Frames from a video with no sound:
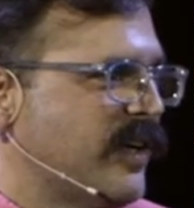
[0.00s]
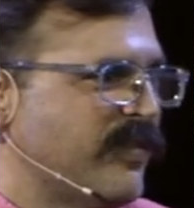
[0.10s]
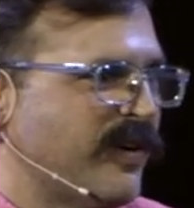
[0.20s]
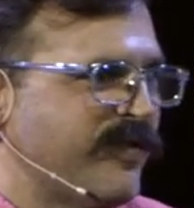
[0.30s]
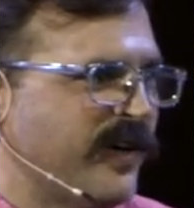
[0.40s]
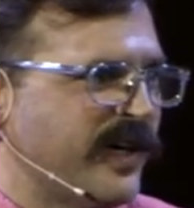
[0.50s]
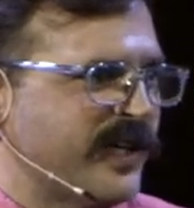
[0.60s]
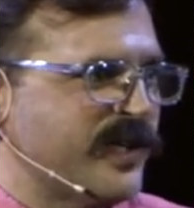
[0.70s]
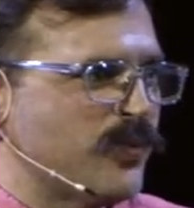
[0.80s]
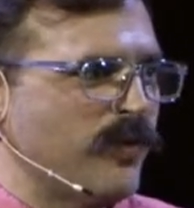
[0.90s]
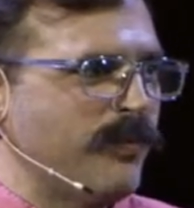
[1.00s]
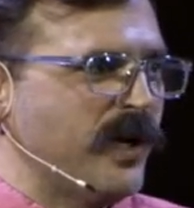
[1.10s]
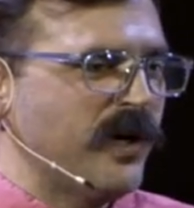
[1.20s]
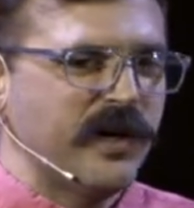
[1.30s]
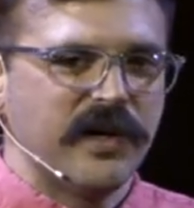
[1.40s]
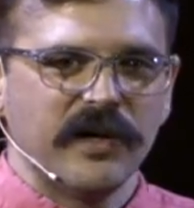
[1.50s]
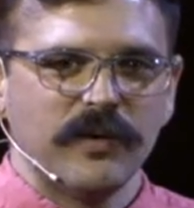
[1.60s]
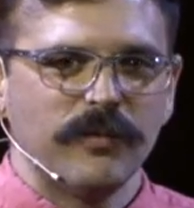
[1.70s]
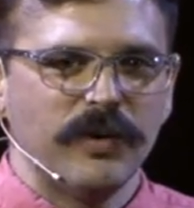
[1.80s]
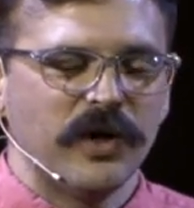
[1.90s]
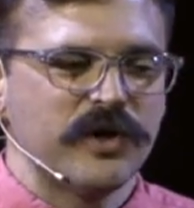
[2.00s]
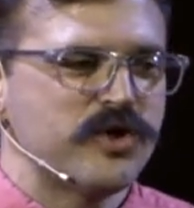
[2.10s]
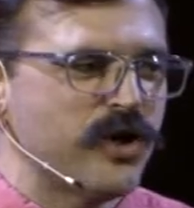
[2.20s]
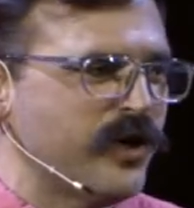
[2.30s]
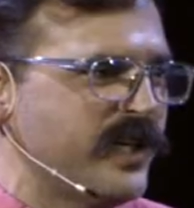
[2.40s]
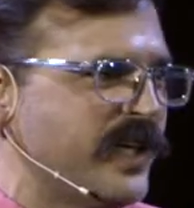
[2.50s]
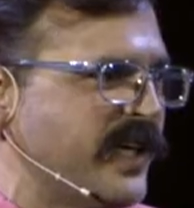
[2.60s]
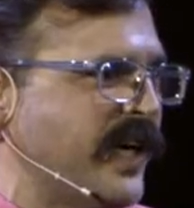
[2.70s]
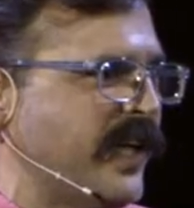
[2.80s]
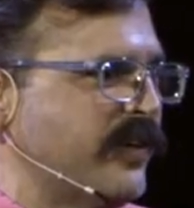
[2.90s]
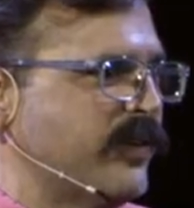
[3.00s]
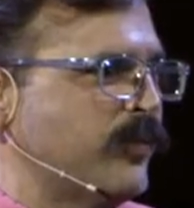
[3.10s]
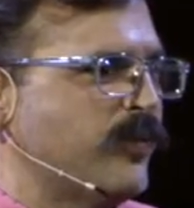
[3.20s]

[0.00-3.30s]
I, I feel like this. We've been on a we've been on a journey together.